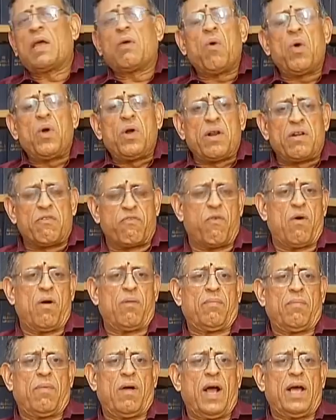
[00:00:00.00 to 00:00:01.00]
won't reform
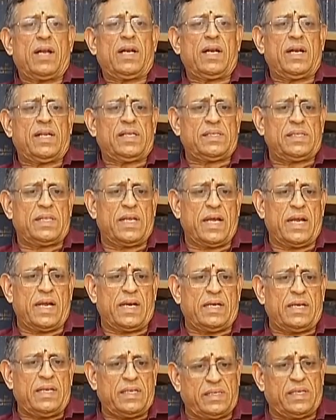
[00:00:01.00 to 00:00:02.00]
unless they
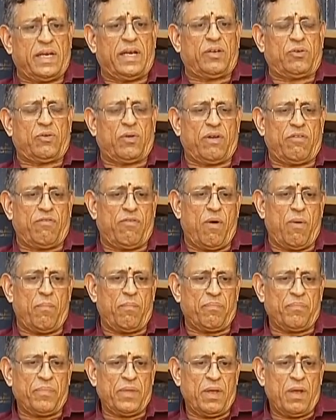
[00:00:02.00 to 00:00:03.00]
decide to reform.
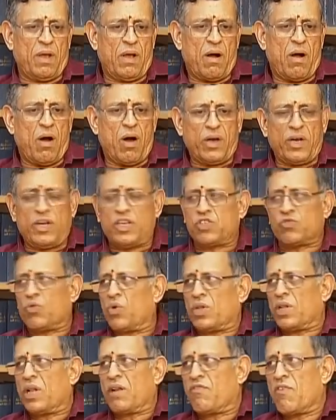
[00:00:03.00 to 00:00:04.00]
On its
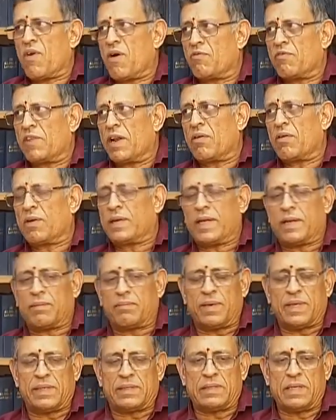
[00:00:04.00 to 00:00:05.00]
own, the reform will not take
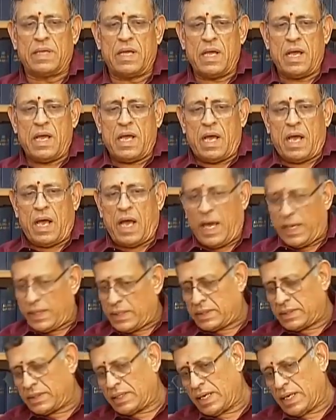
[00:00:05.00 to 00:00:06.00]
place. I
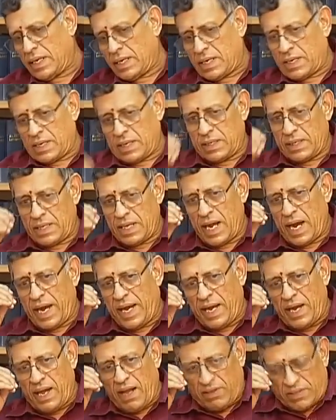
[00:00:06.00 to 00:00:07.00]
think the
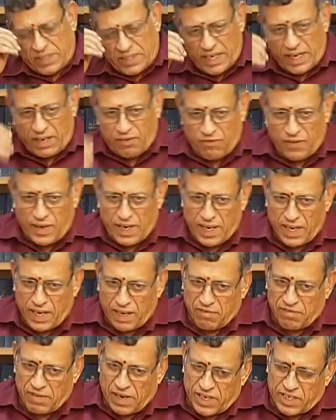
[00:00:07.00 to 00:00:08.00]
idea of state funding
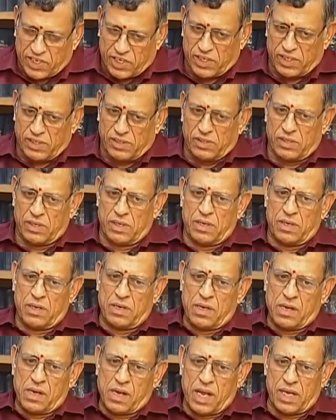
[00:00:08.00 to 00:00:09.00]
of elections
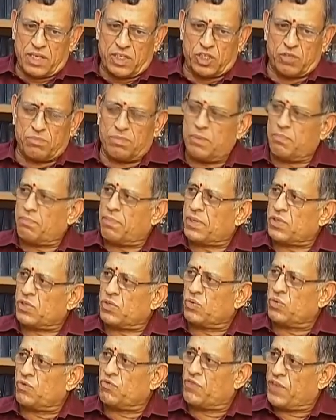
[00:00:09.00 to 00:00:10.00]
has to be
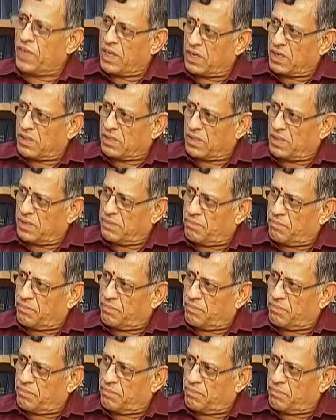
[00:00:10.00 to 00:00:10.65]
pursued vigorously.